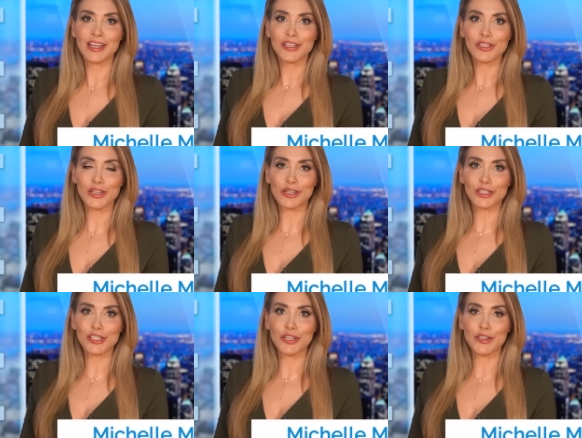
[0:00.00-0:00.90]

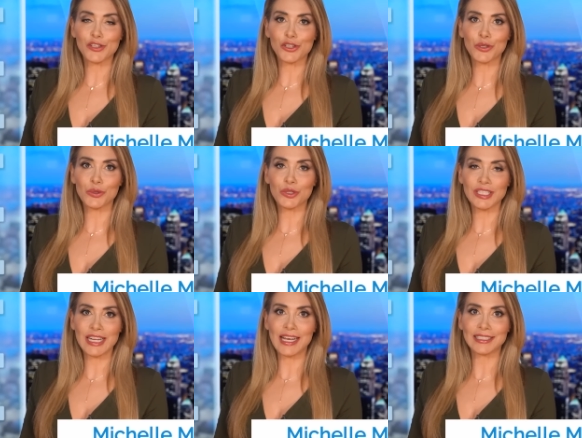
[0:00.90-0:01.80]
starts to issue
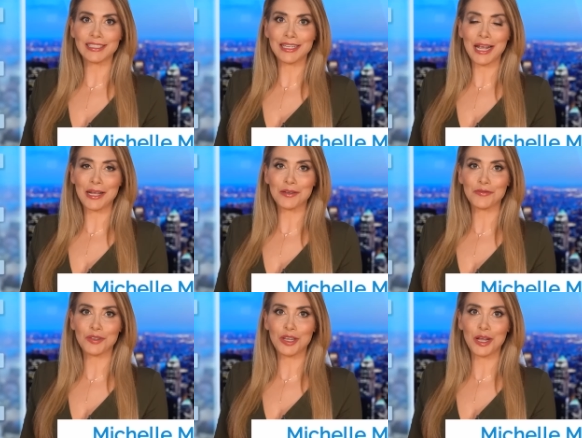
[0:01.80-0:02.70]
debt and
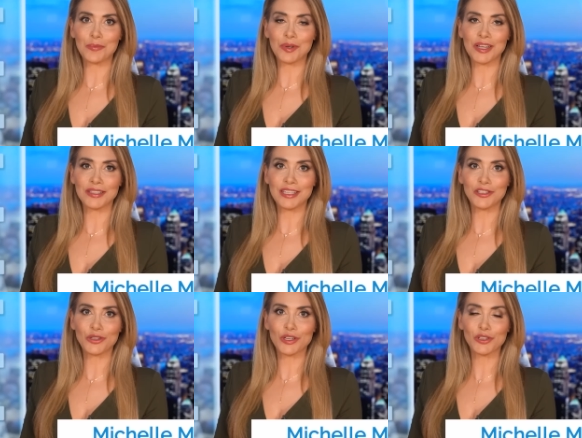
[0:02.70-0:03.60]
fill up the
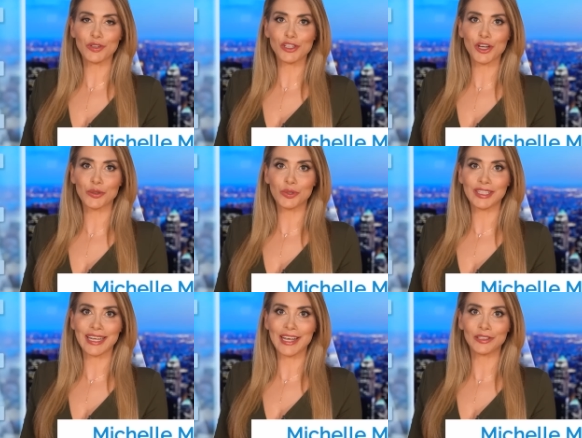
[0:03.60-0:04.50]
Treasury General
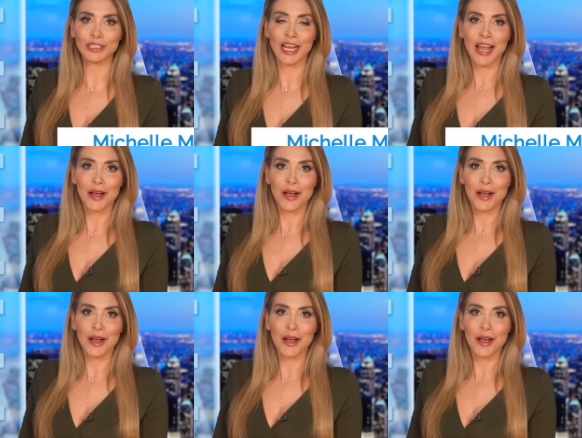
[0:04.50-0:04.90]
Account.